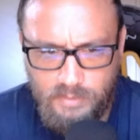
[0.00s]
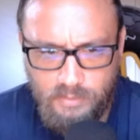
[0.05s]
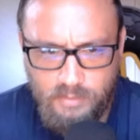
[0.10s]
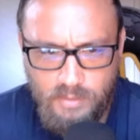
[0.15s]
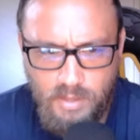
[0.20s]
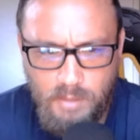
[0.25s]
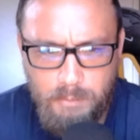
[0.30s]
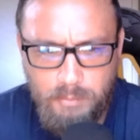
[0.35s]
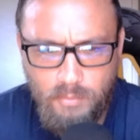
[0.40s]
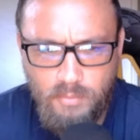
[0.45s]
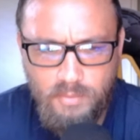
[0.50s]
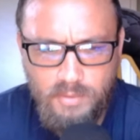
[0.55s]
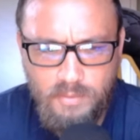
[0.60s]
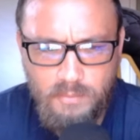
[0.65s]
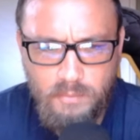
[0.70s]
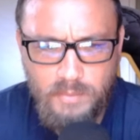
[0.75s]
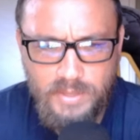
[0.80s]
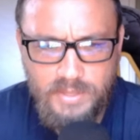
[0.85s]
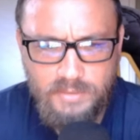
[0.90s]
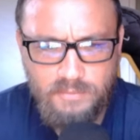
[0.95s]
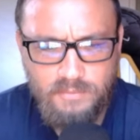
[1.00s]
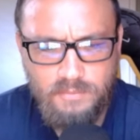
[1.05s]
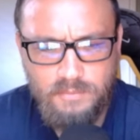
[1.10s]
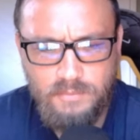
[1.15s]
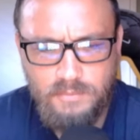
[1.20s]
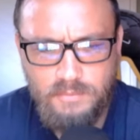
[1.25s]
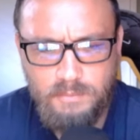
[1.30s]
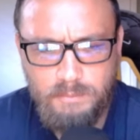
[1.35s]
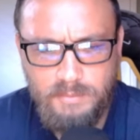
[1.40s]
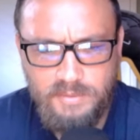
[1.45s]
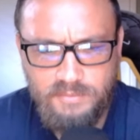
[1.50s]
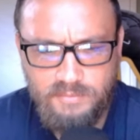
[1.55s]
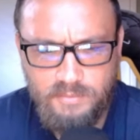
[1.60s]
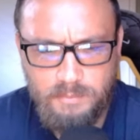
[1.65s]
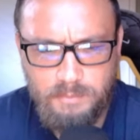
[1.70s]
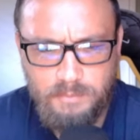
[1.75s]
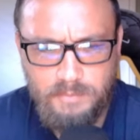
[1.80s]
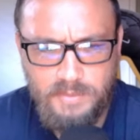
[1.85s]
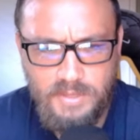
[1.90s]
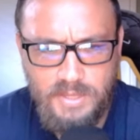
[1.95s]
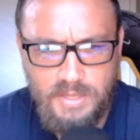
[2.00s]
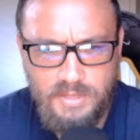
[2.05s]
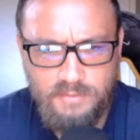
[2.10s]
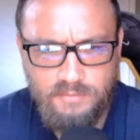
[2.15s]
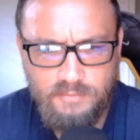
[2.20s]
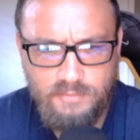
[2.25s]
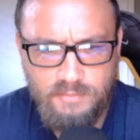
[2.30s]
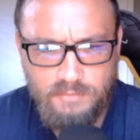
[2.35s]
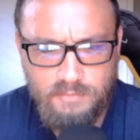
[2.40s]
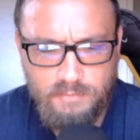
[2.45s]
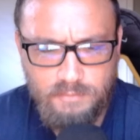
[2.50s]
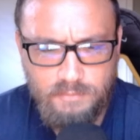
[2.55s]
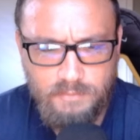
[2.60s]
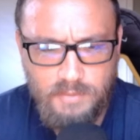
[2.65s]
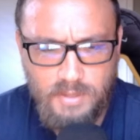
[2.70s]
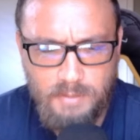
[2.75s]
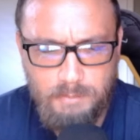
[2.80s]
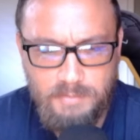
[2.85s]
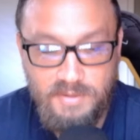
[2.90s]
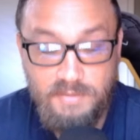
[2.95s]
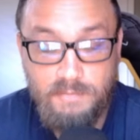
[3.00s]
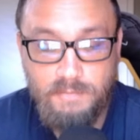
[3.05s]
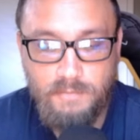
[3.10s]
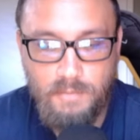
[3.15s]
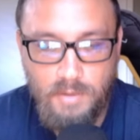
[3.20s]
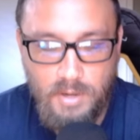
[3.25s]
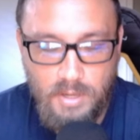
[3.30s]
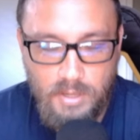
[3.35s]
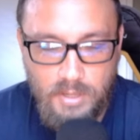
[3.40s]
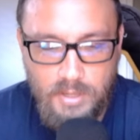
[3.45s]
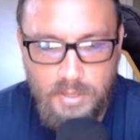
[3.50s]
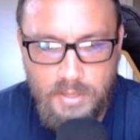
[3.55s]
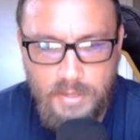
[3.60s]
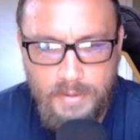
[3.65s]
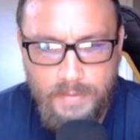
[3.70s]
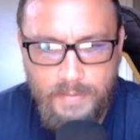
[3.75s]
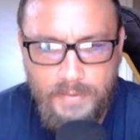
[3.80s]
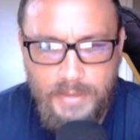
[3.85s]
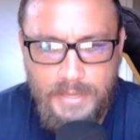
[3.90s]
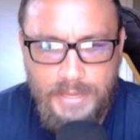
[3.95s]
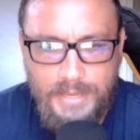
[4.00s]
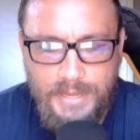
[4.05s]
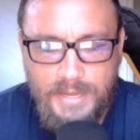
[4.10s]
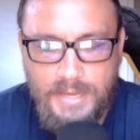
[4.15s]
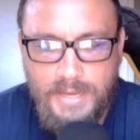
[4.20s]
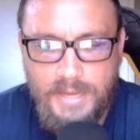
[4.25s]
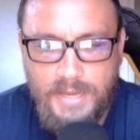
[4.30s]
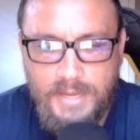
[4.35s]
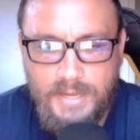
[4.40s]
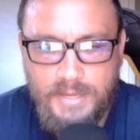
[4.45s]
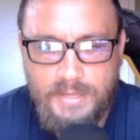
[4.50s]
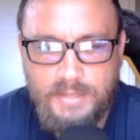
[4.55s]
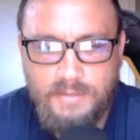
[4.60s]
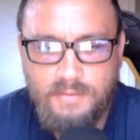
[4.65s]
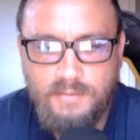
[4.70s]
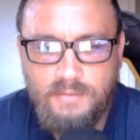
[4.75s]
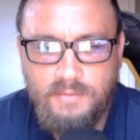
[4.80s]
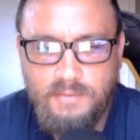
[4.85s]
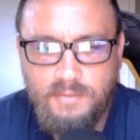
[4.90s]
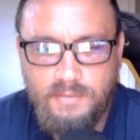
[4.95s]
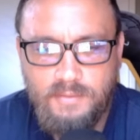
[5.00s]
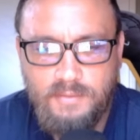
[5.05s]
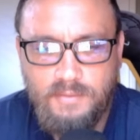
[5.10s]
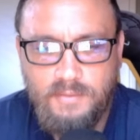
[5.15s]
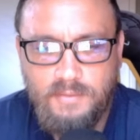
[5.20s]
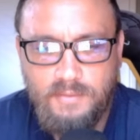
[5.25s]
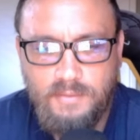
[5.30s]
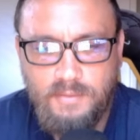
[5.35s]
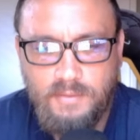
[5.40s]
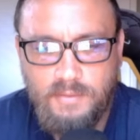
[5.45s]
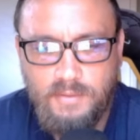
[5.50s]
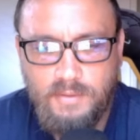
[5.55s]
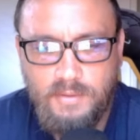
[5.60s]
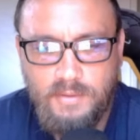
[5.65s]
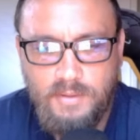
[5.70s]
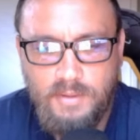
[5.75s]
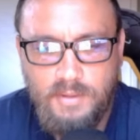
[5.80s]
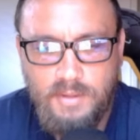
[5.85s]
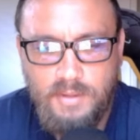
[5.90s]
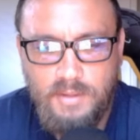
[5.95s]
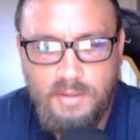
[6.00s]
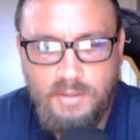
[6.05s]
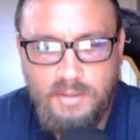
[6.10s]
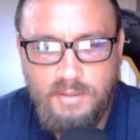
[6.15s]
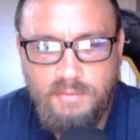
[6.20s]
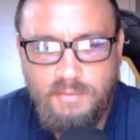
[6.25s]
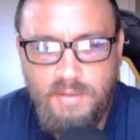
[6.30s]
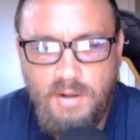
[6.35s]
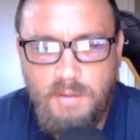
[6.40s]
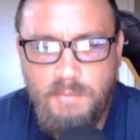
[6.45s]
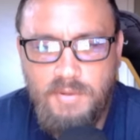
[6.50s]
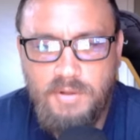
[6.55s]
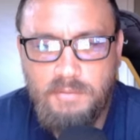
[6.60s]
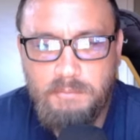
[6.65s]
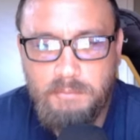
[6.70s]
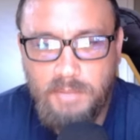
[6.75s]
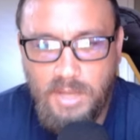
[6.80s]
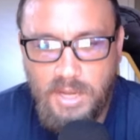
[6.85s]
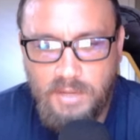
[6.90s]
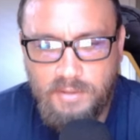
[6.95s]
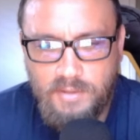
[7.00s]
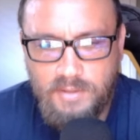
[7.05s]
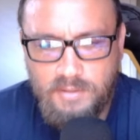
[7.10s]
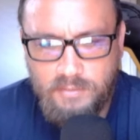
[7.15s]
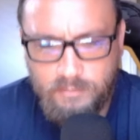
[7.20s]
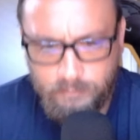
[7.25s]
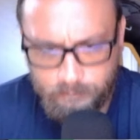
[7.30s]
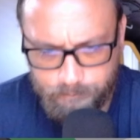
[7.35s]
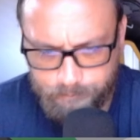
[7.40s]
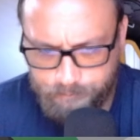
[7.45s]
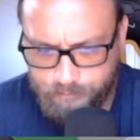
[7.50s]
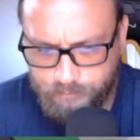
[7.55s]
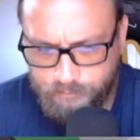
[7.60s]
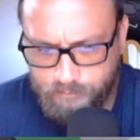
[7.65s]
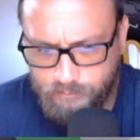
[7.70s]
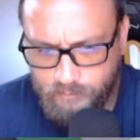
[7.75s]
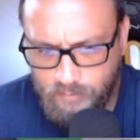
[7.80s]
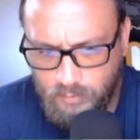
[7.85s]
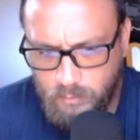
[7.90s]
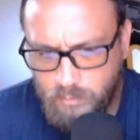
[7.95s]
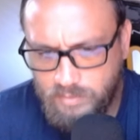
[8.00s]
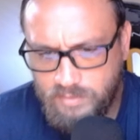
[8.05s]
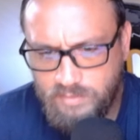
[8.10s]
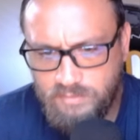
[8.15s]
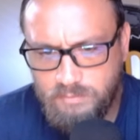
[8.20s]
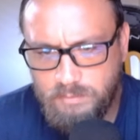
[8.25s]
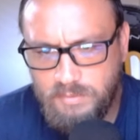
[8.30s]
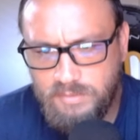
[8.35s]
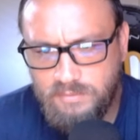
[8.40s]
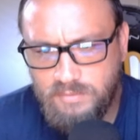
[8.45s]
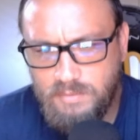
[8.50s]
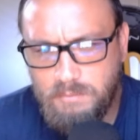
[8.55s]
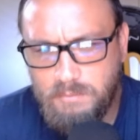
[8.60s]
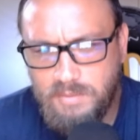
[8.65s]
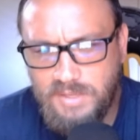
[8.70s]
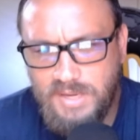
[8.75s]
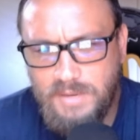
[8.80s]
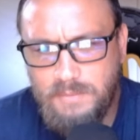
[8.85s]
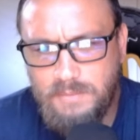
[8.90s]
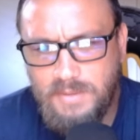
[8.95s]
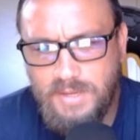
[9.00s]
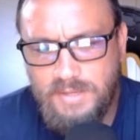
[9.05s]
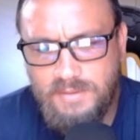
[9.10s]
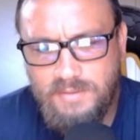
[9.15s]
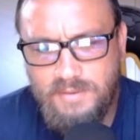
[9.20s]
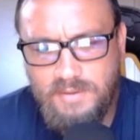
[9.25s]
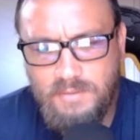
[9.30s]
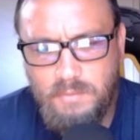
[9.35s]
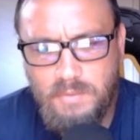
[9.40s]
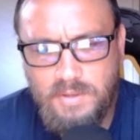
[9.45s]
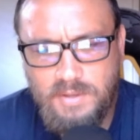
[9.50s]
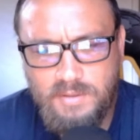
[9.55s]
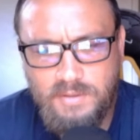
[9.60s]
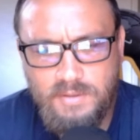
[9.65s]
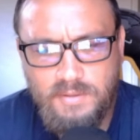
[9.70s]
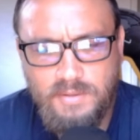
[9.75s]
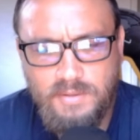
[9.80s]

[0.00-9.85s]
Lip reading: Opponent went to bishop b4, and I thought about blocking with this bishop, but I didn't want to